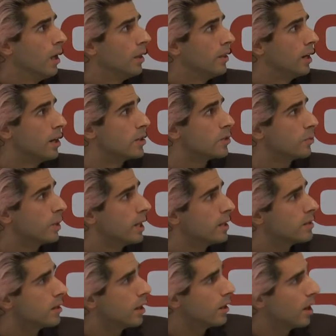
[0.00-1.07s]
there are
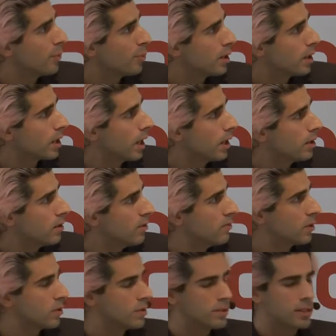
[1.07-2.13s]
Swedes on Upwork. I don't know if
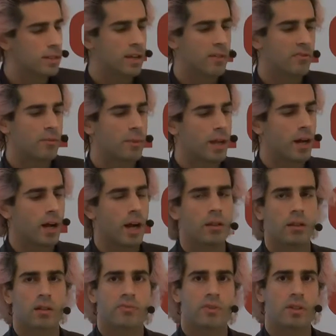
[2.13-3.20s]
you can see that from there. I
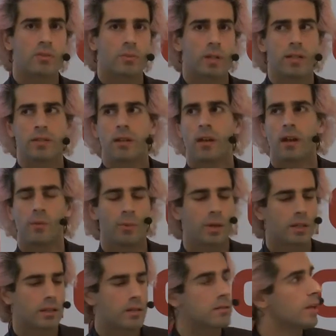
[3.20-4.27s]
looked for Swedes on
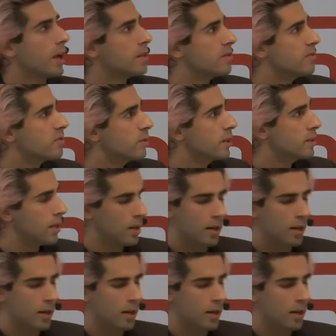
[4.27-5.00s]
Upwork. There's lots of Swedes on